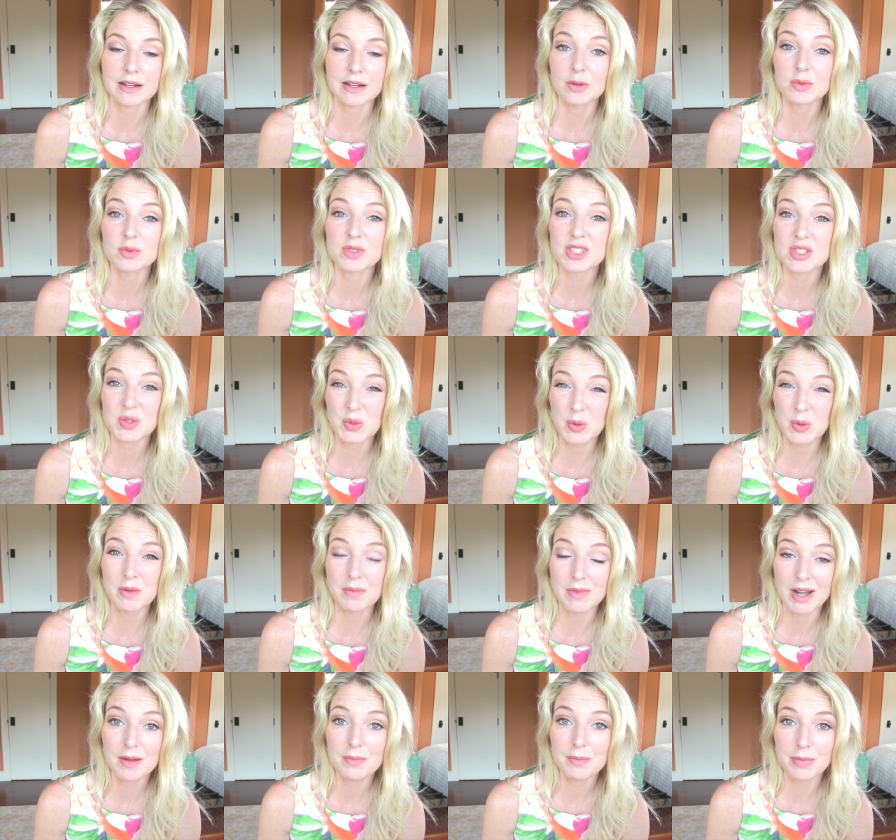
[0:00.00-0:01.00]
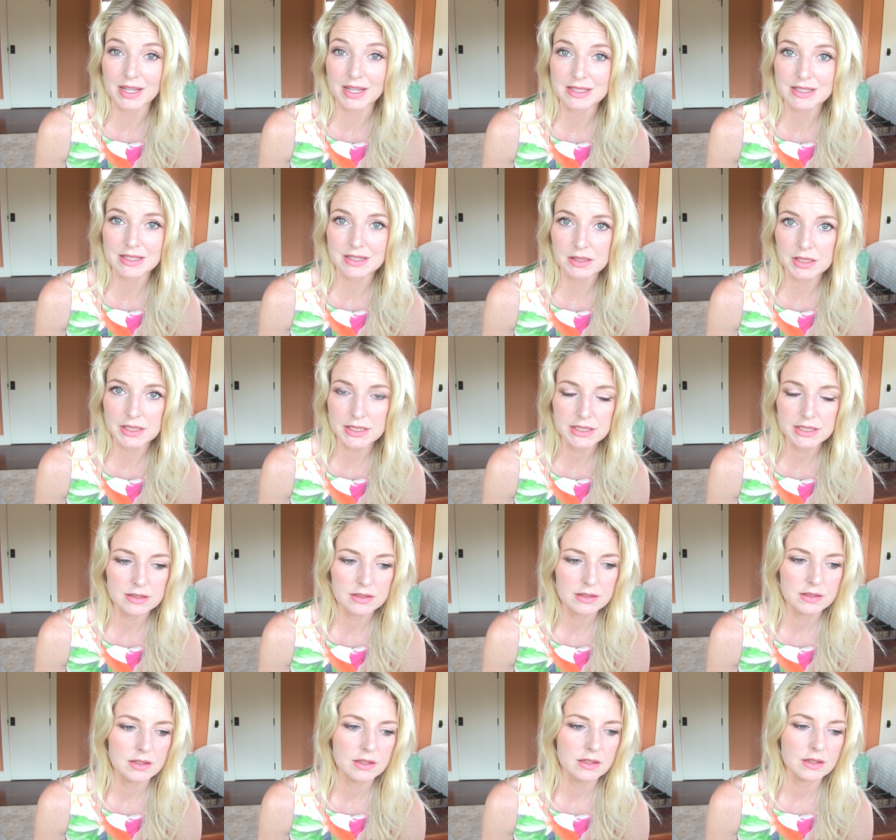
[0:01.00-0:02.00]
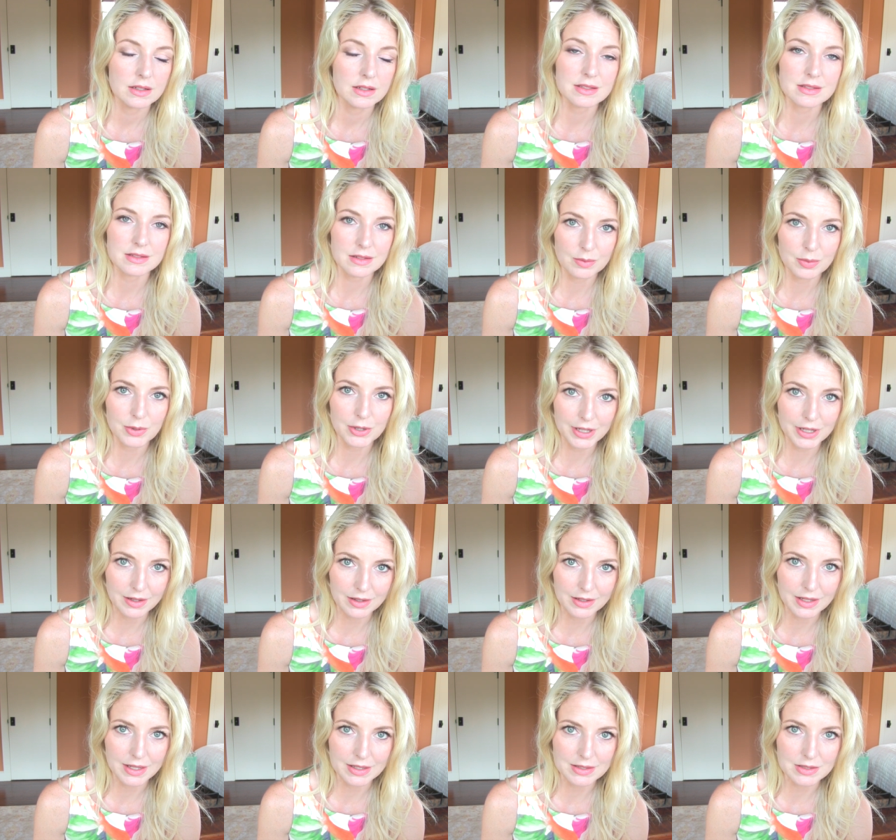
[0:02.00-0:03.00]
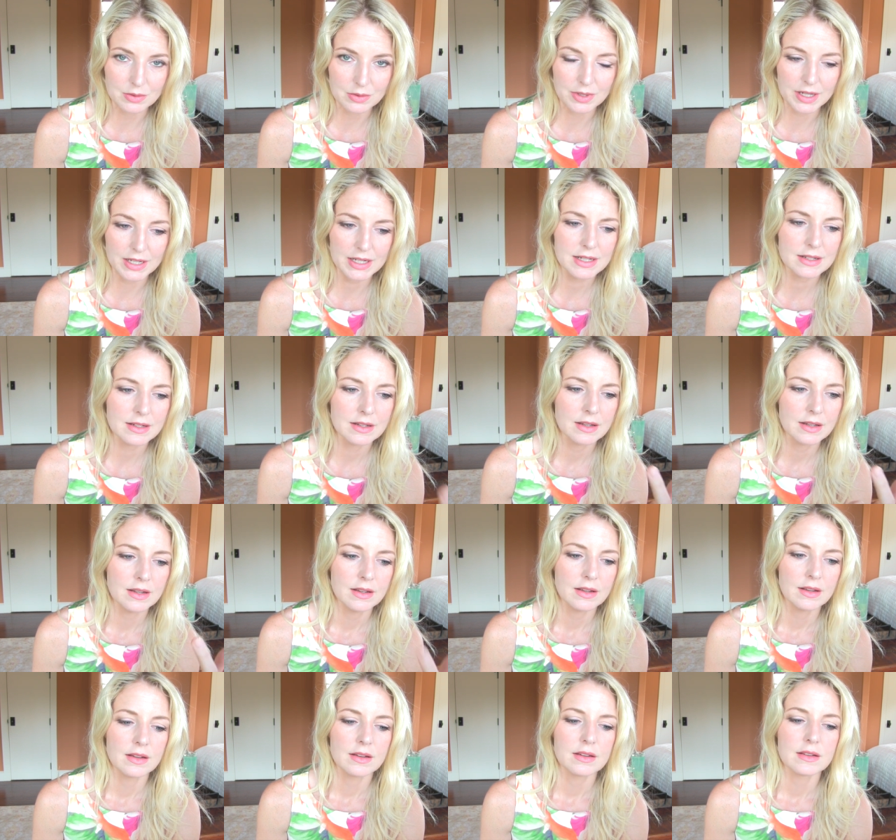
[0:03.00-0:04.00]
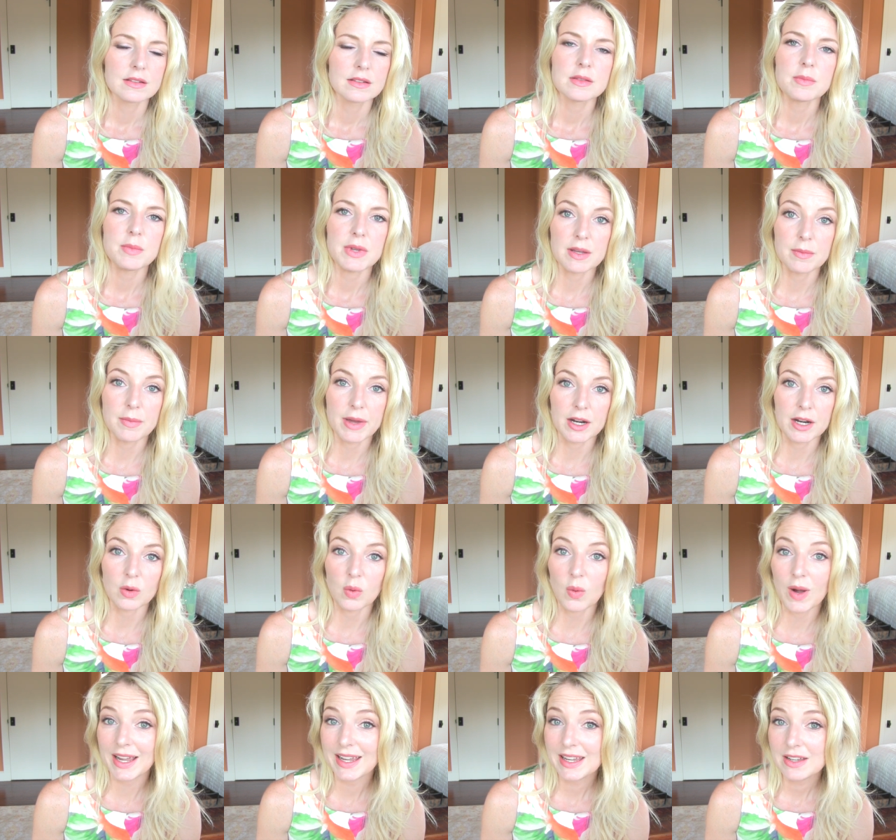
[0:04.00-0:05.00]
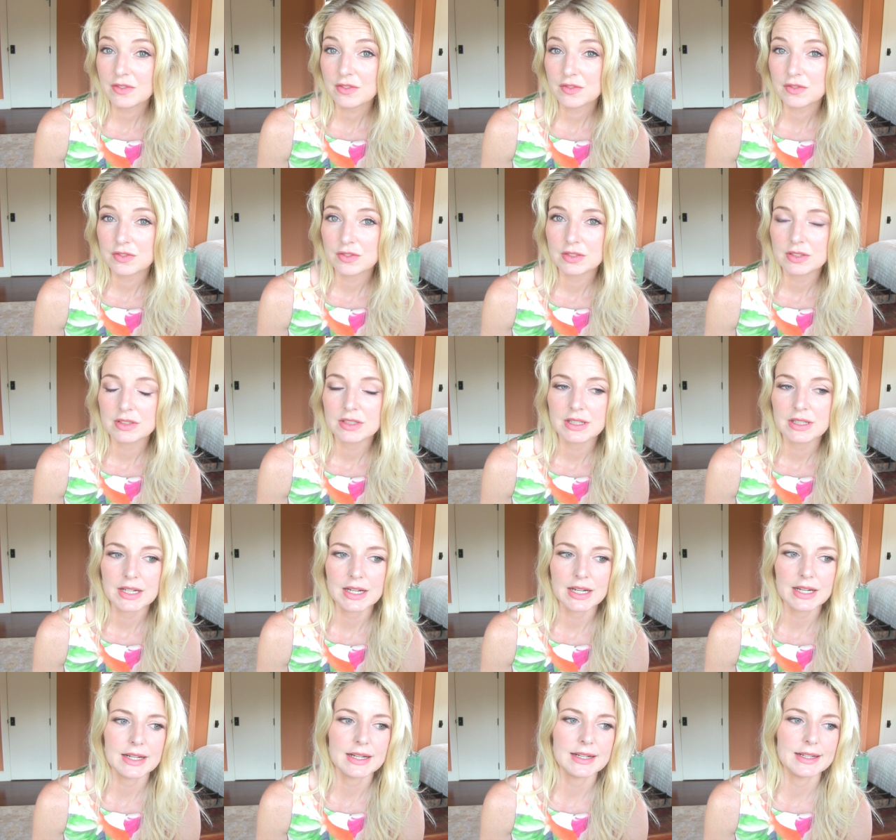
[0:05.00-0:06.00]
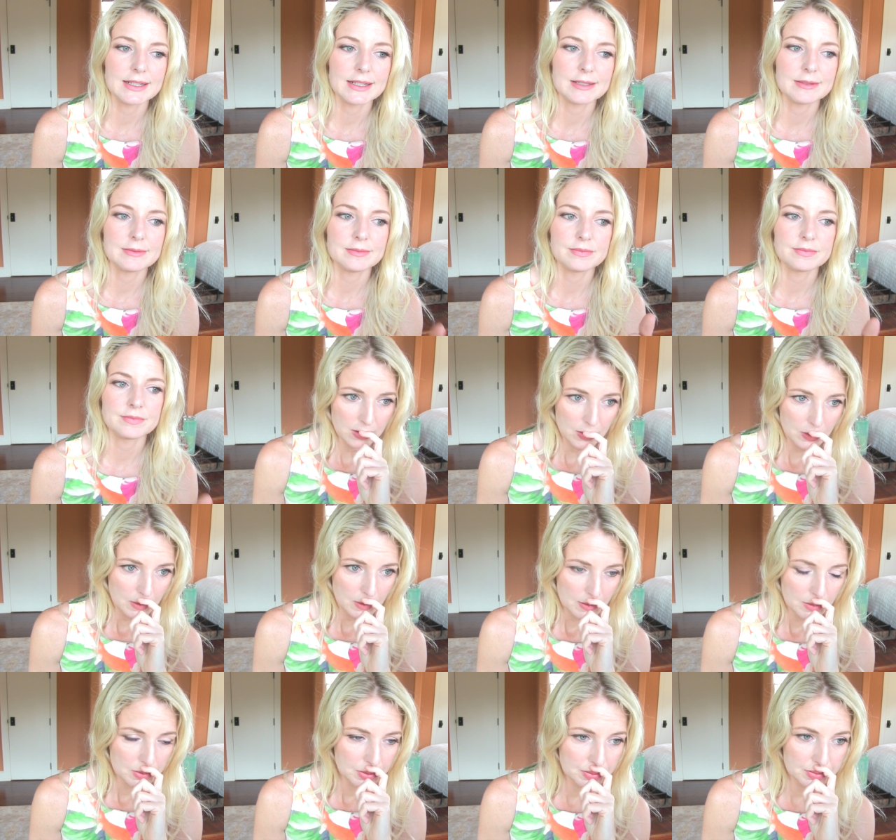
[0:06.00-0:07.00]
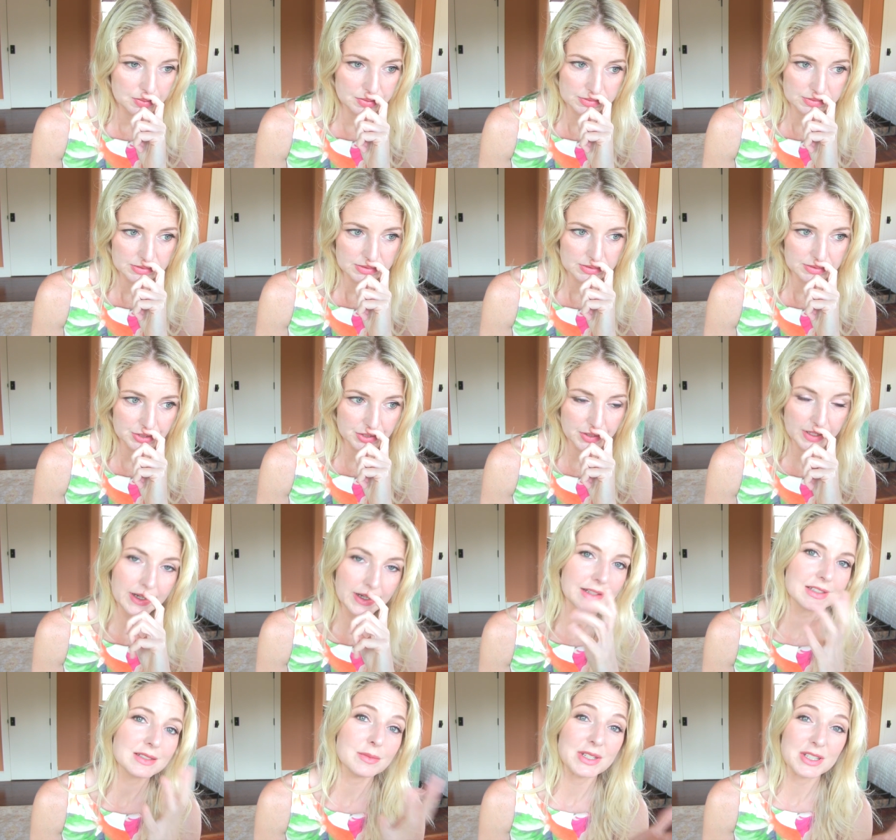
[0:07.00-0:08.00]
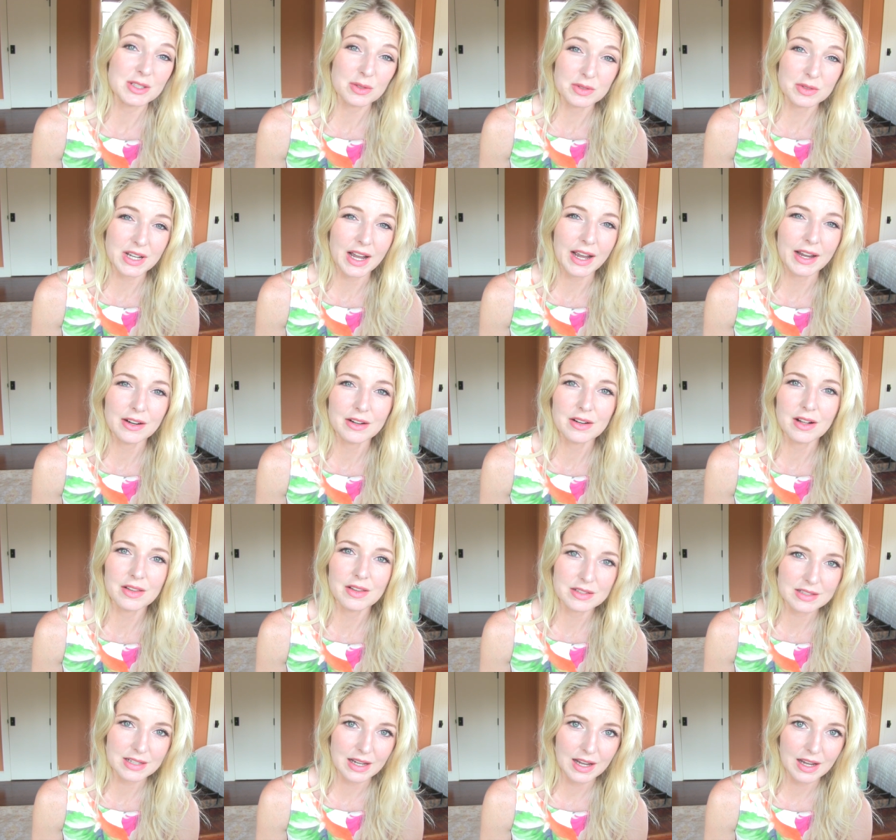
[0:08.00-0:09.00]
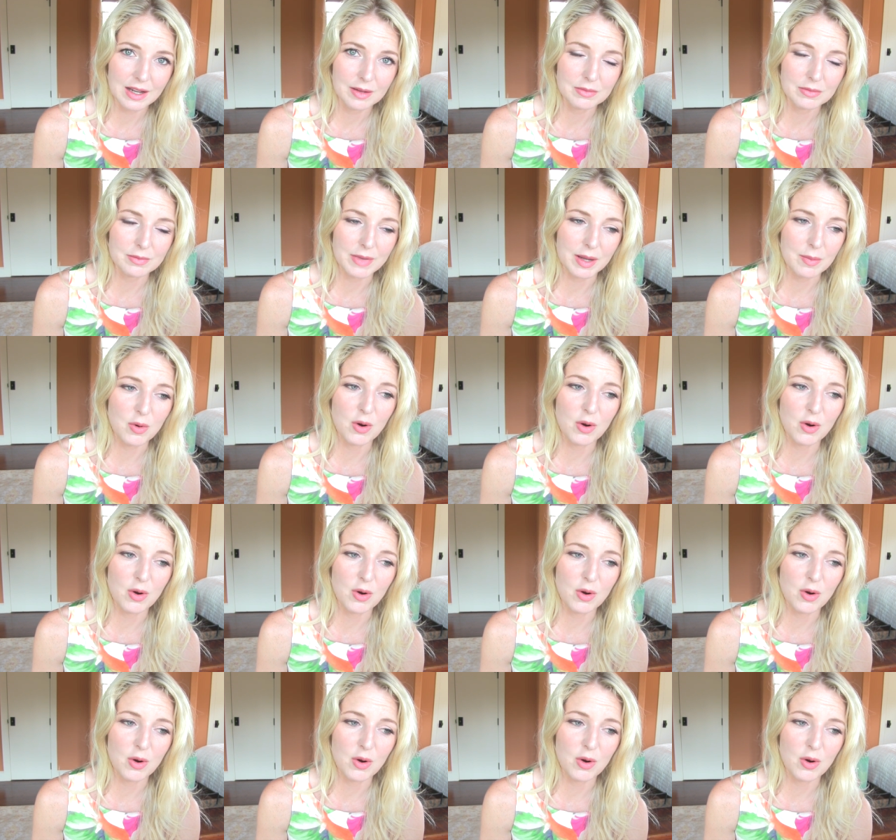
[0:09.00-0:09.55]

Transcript: and I don't screw them up basically because they're pretty good kids already. Be a better wife. Um, try not to be so tired all the time, my